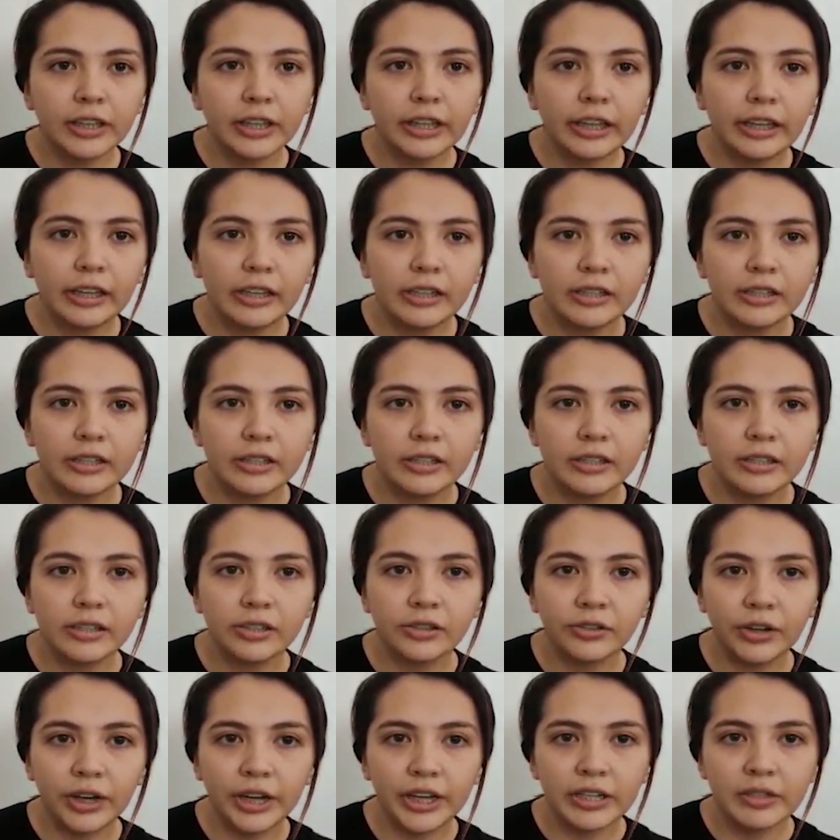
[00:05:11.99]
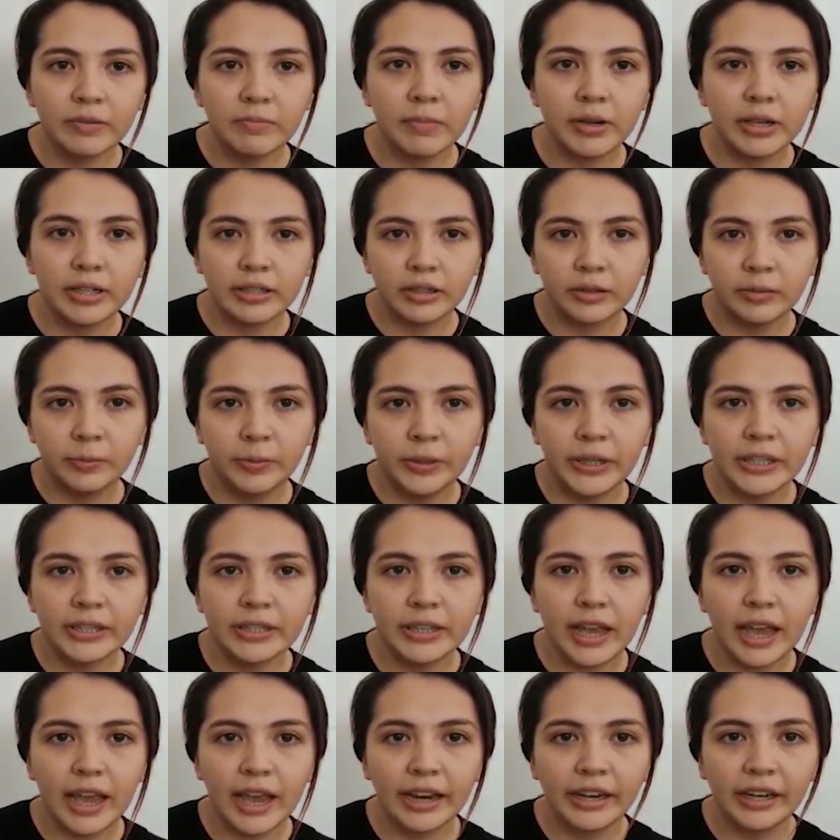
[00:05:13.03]
is Gray's masterpiece,
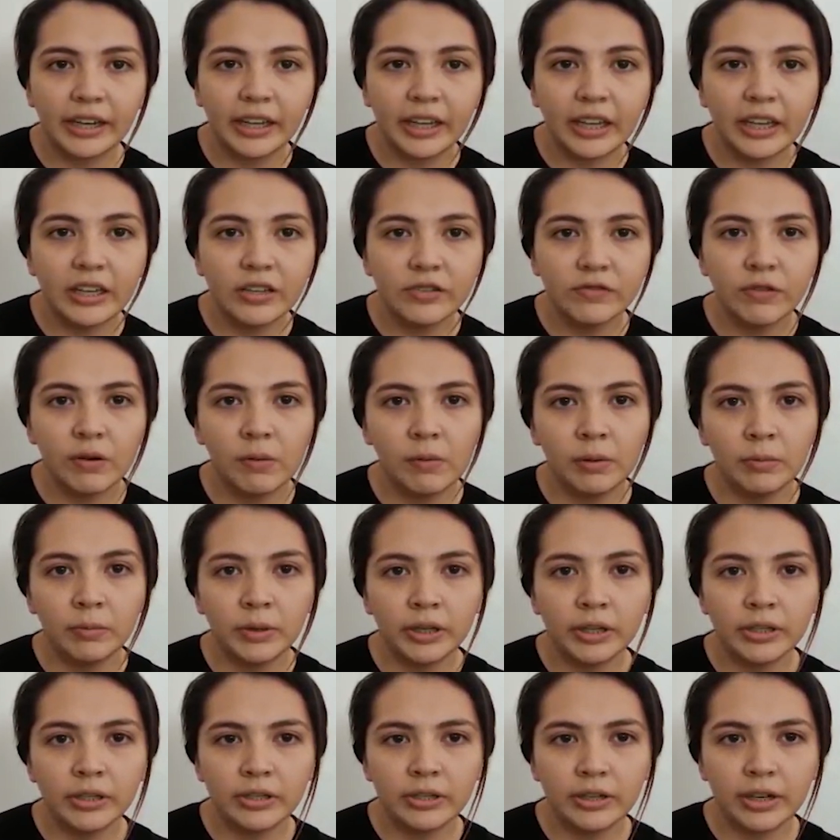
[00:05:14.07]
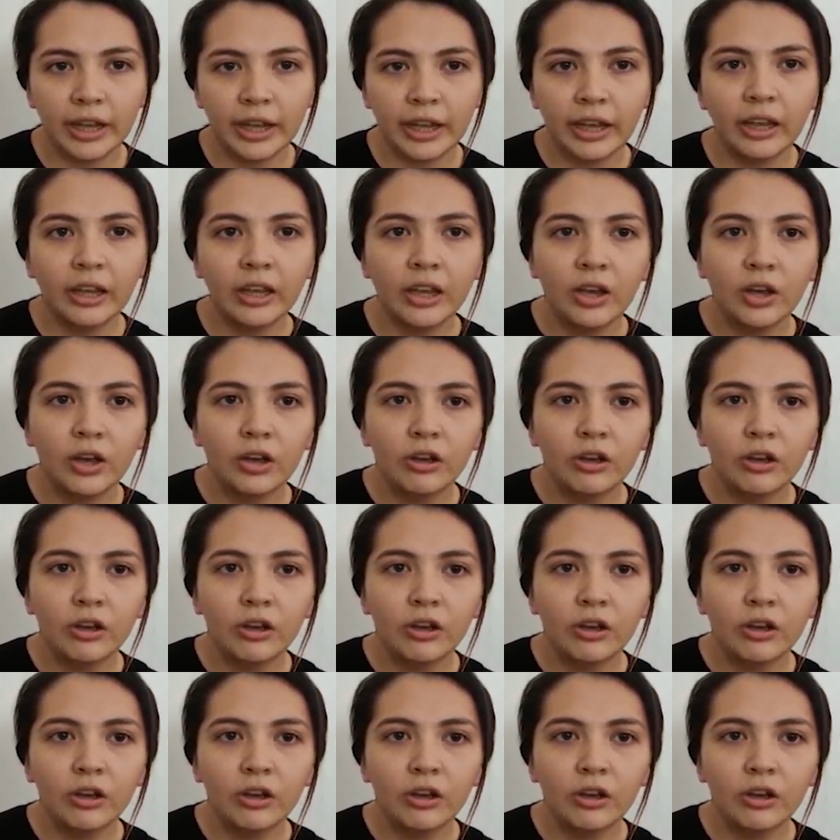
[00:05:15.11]
and he is remembered today